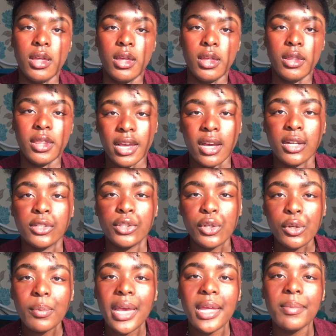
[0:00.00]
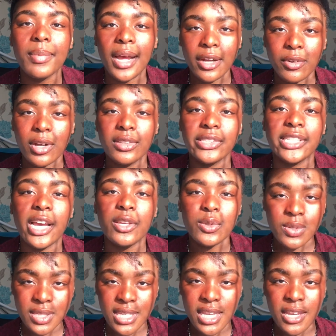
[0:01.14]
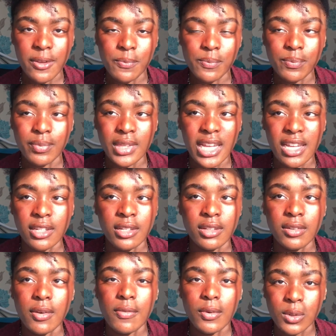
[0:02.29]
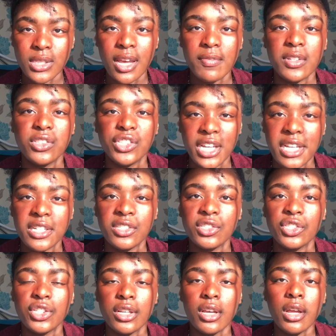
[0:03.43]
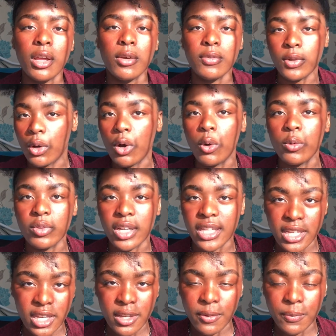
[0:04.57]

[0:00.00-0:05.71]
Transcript: there are 2 main backgrounds that you see, and those haven't changed for over a year.